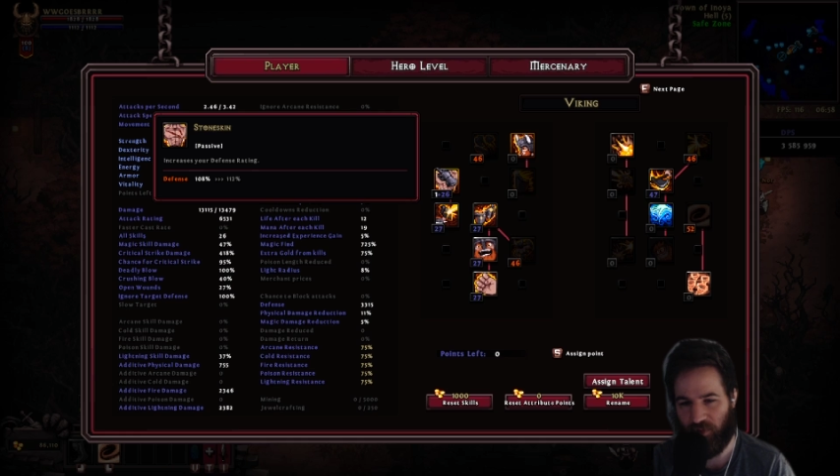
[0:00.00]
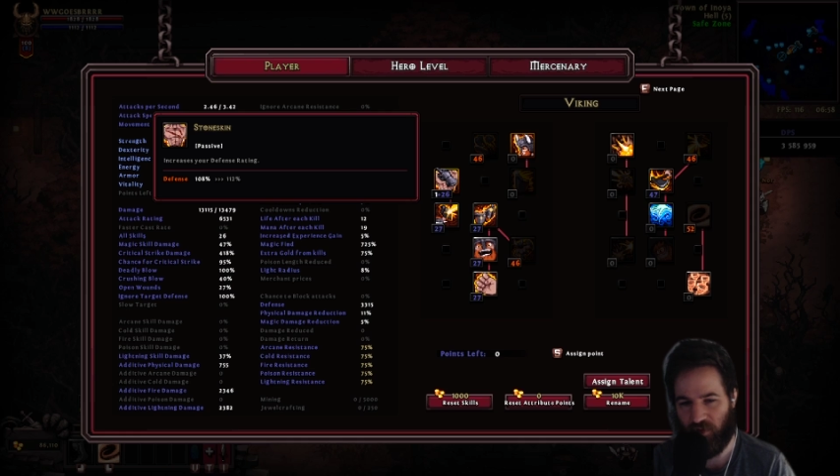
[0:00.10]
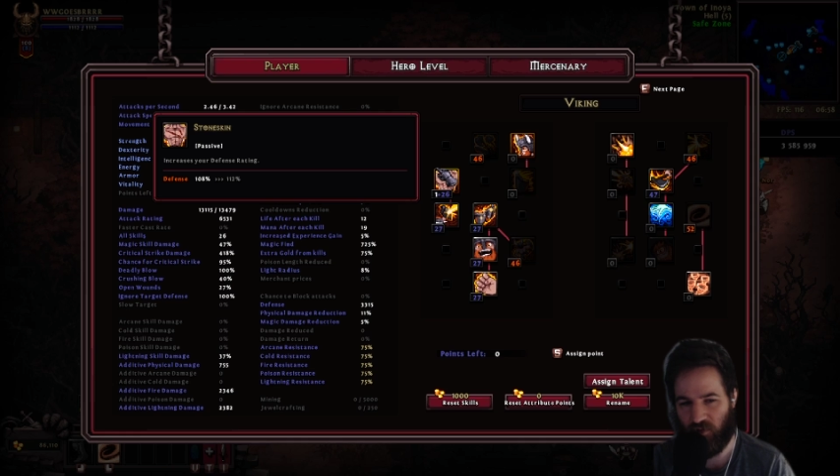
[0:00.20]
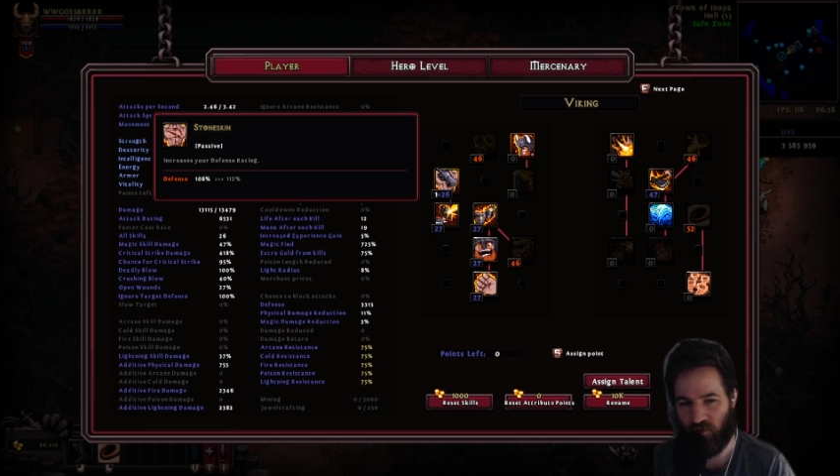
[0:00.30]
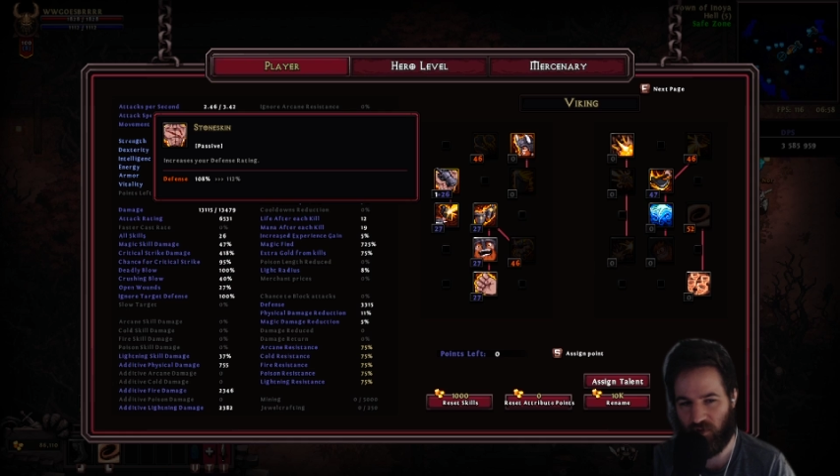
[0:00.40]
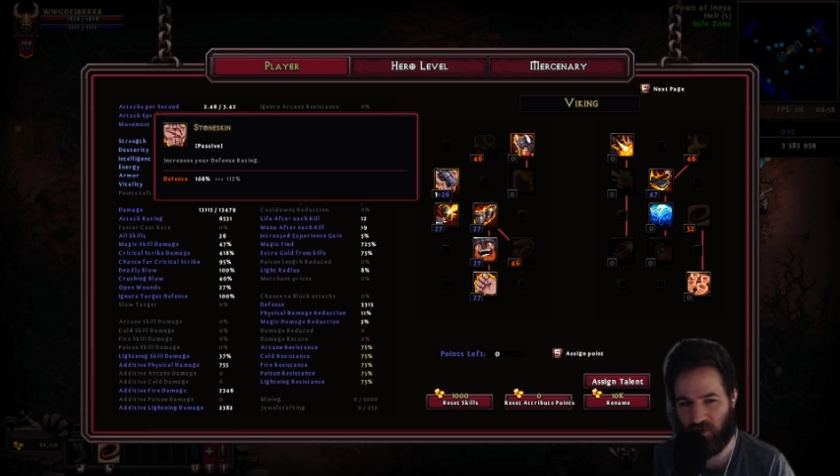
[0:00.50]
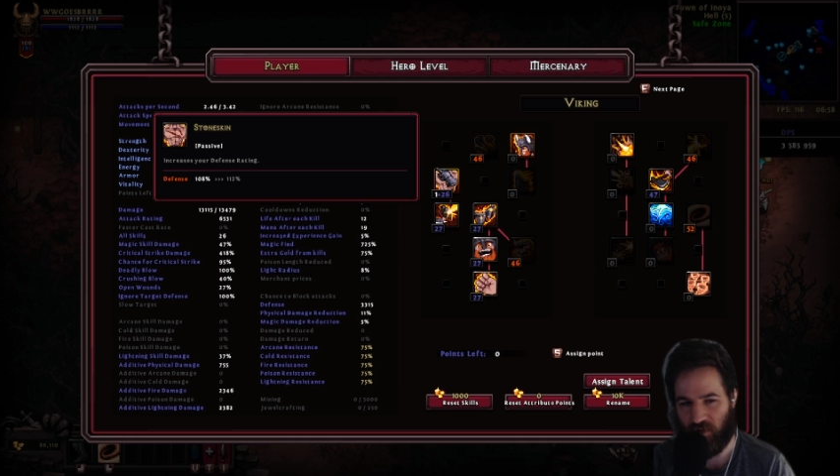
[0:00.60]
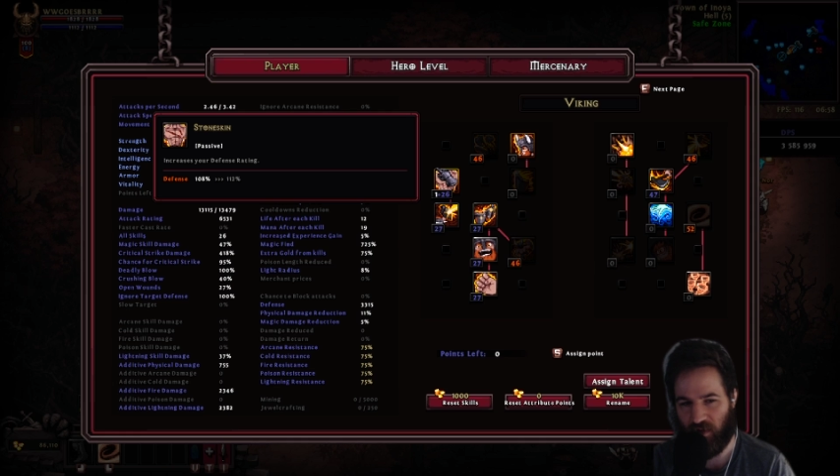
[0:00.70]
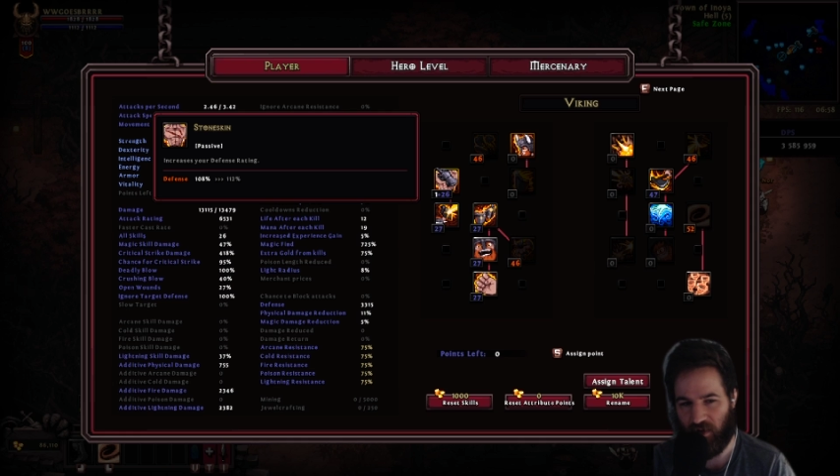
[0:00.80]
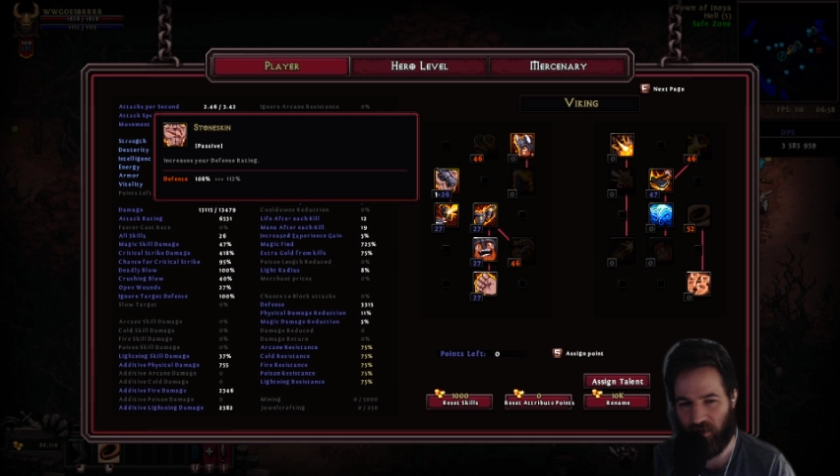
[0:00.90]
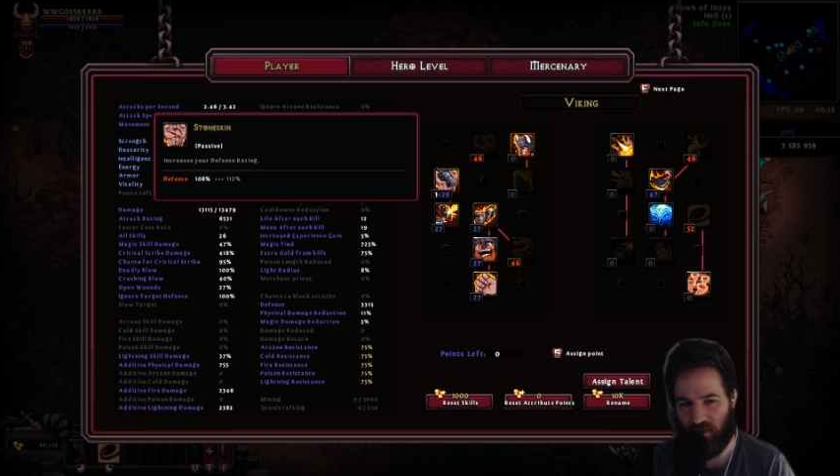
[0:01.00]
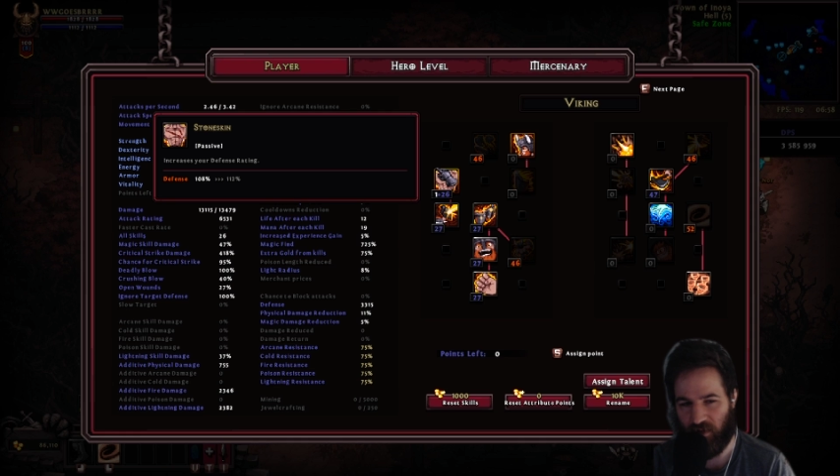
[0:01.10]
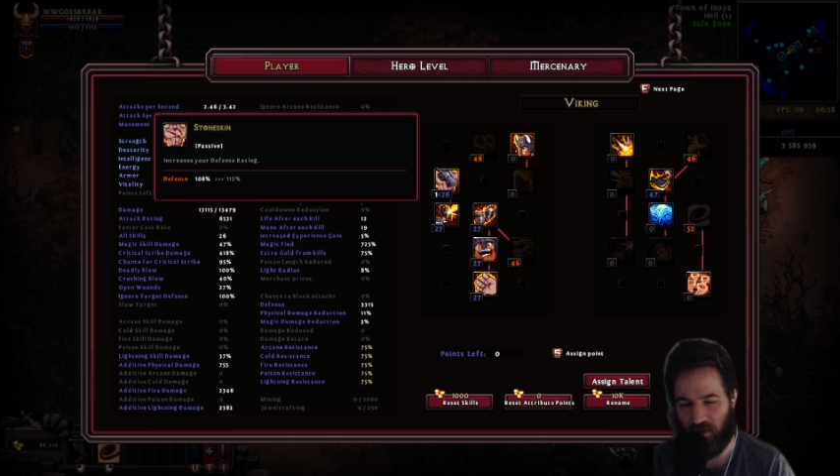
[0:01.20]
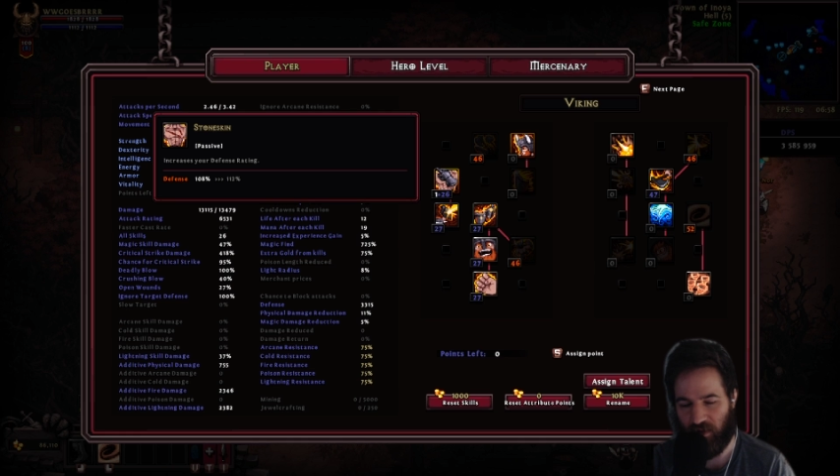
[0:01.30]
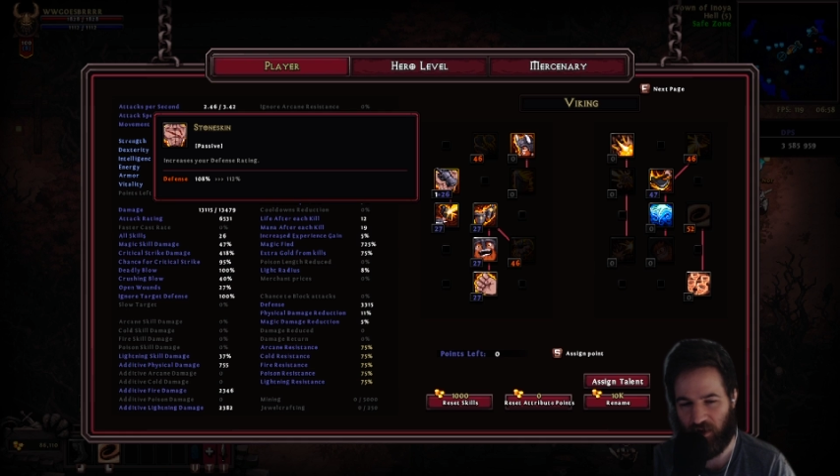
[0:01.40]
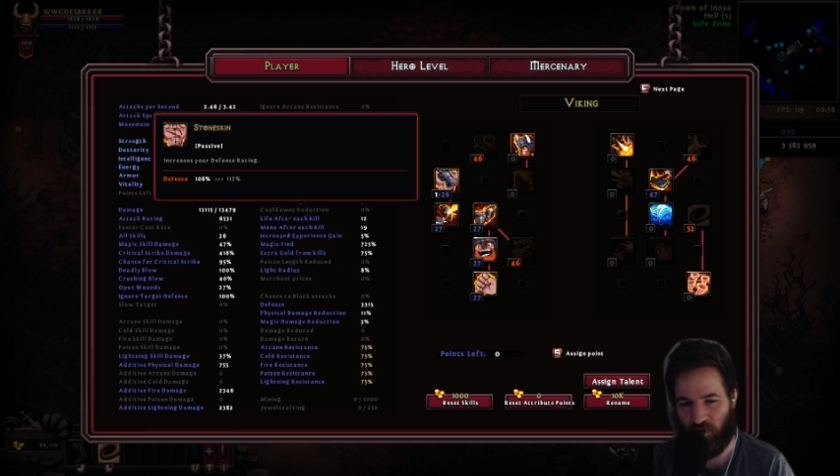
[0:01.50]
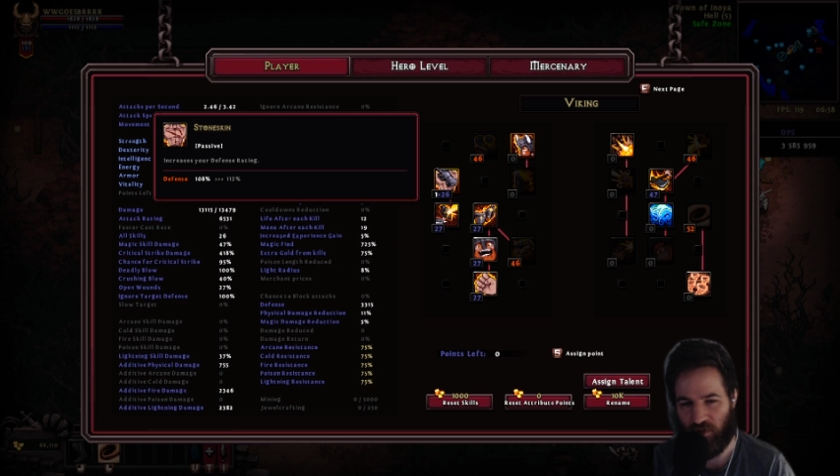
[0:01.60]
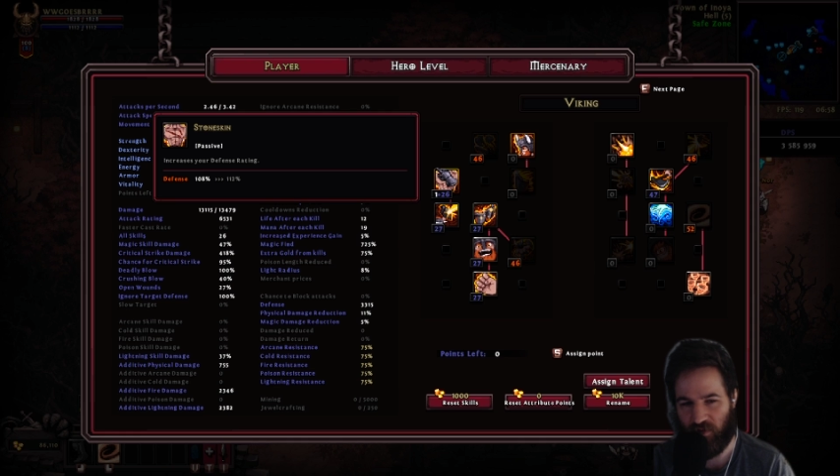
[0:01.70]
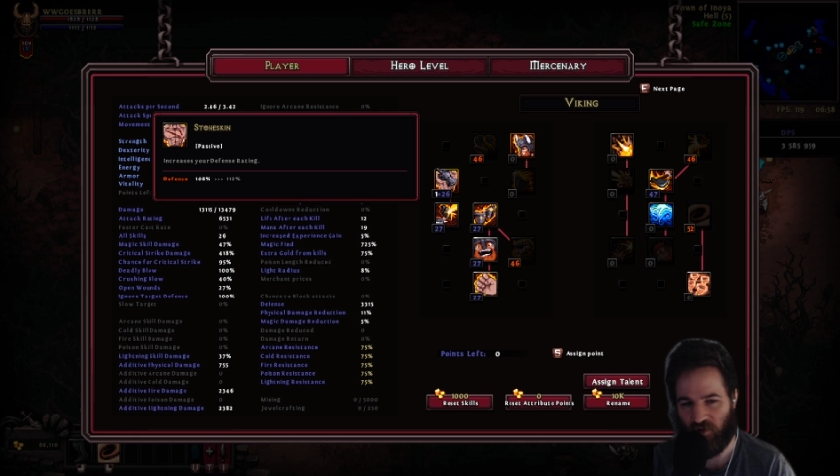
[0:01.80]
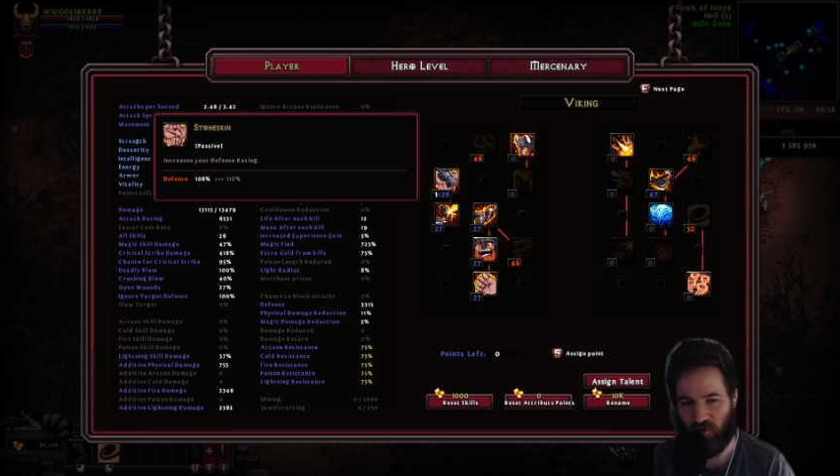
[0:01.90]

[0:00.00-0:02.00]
These are just increases